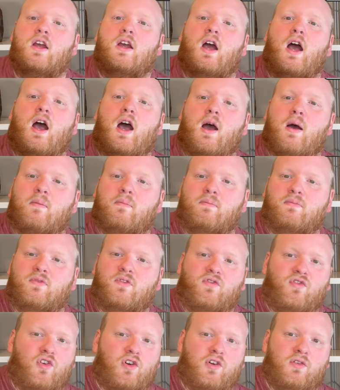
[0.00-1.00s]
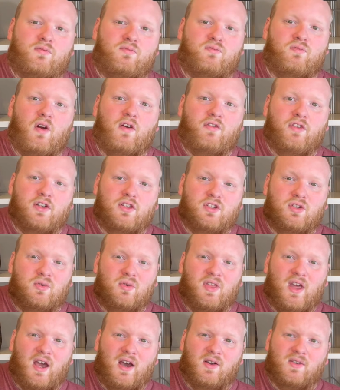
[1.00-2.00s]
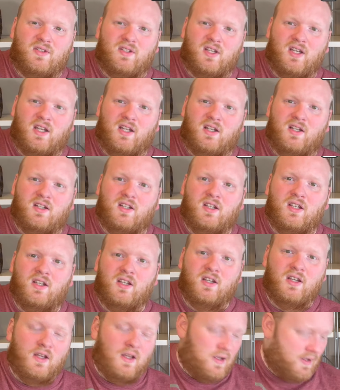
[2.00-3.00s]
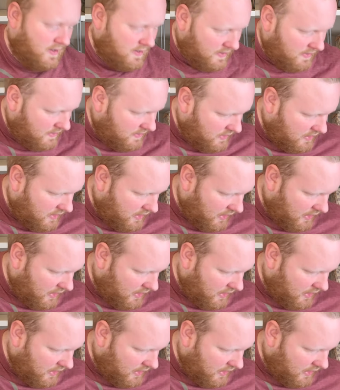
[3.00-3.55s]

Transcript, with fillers: Um, for roughly two thousand dollars, you